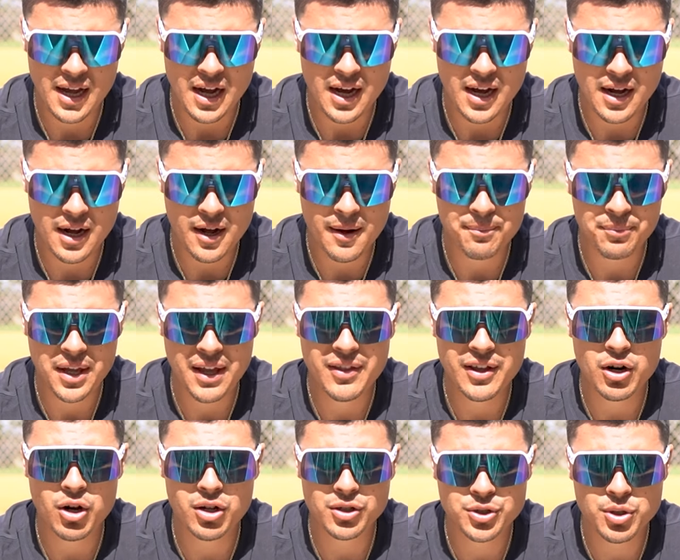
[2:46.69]
And then
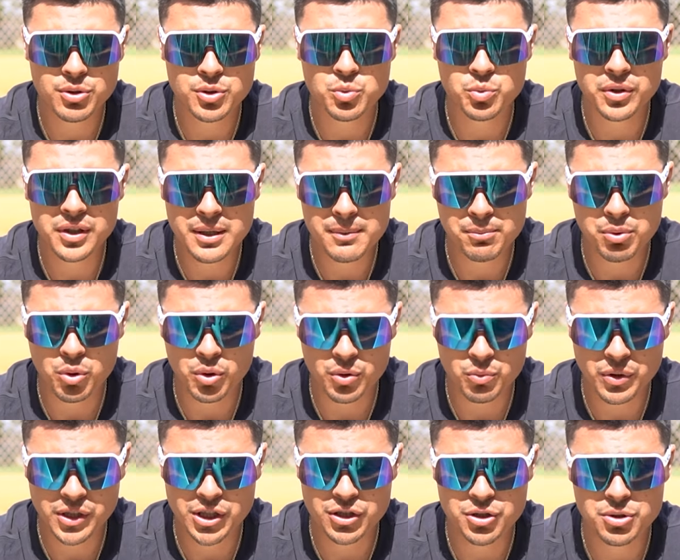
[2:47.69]
also it's really important
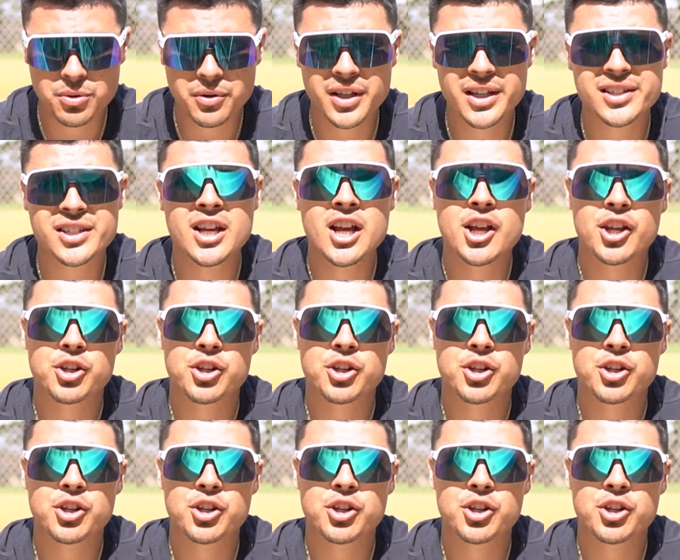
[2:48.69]
when you're doing this,